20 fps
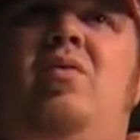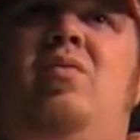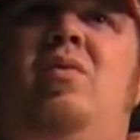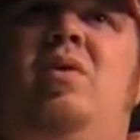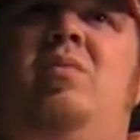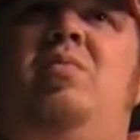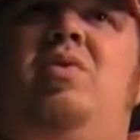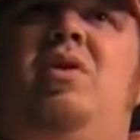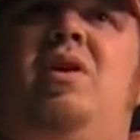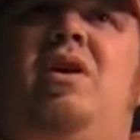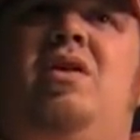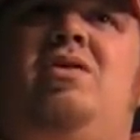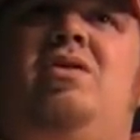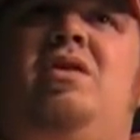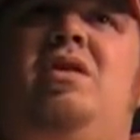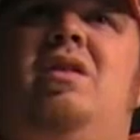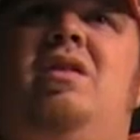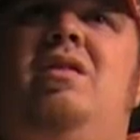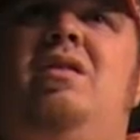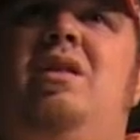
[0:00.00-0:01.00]
wind
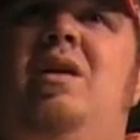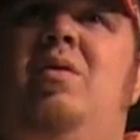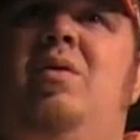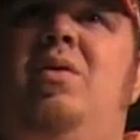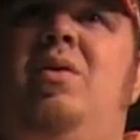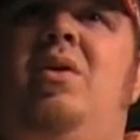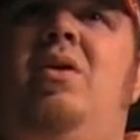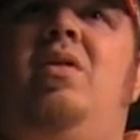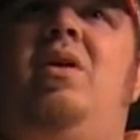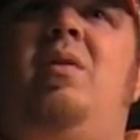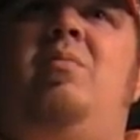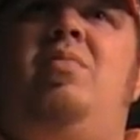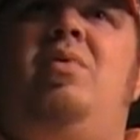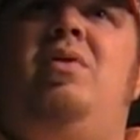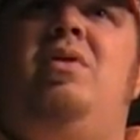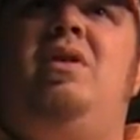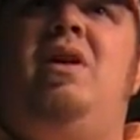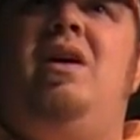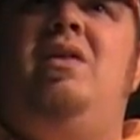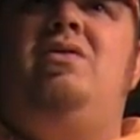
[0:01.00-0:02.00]
production. Now, with all that
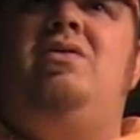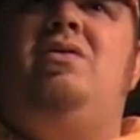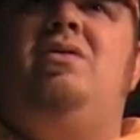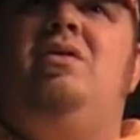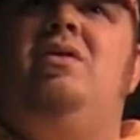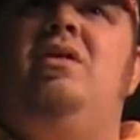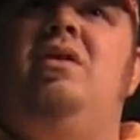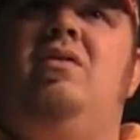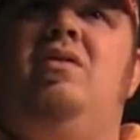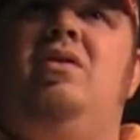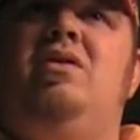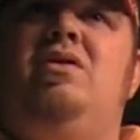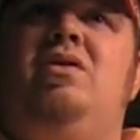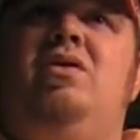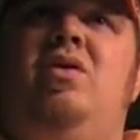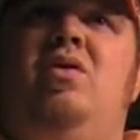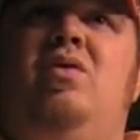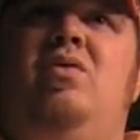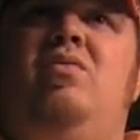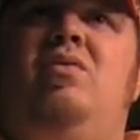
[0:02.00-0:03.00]
potential, there is
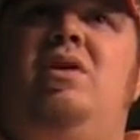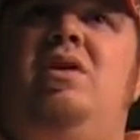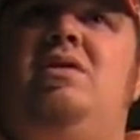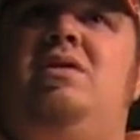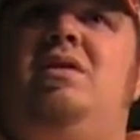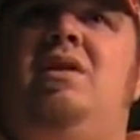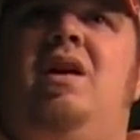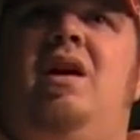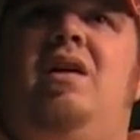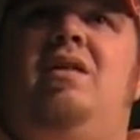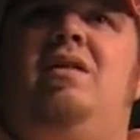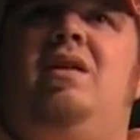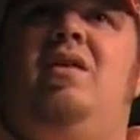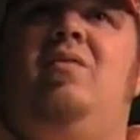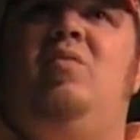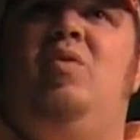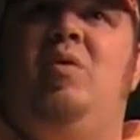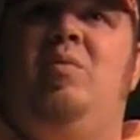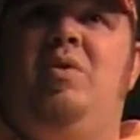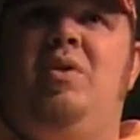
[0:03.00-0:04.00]
no reason not to
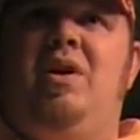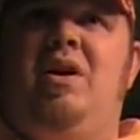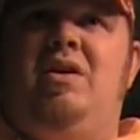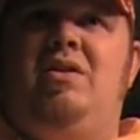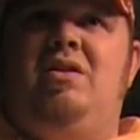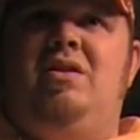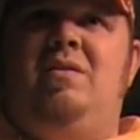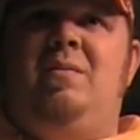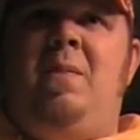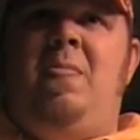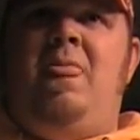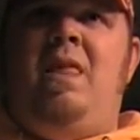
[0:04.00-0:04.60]
have more production.